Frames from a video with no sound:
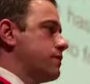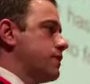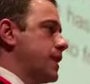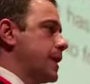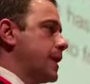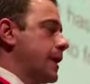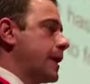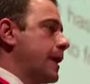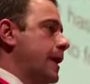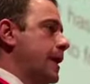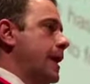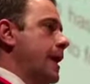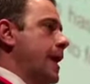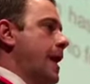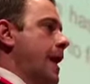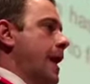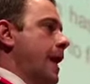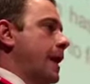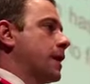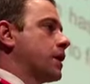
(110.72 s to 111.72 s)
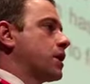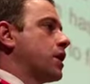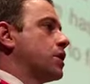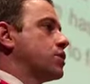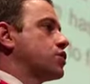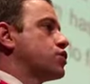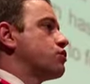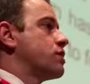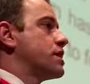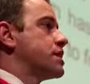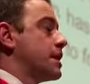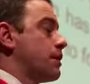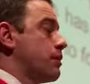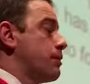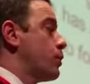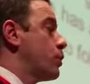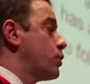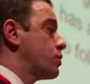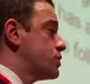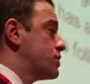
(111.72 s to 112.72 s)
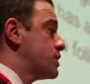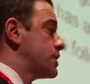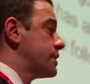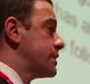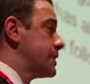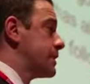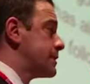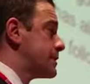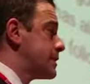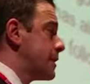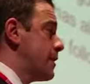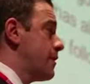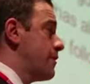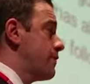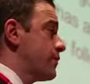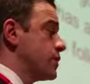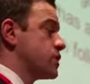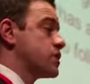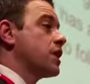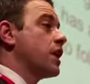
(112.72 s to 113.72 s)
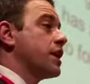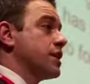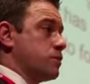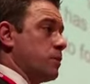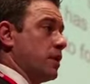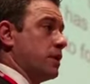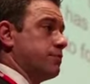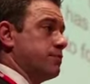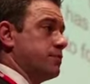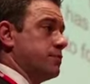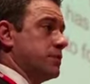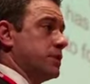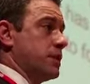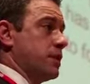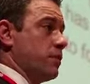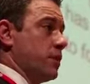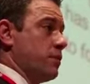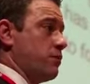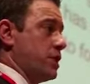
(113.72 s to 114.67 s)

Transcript: for a second stage of public consultation later this year. I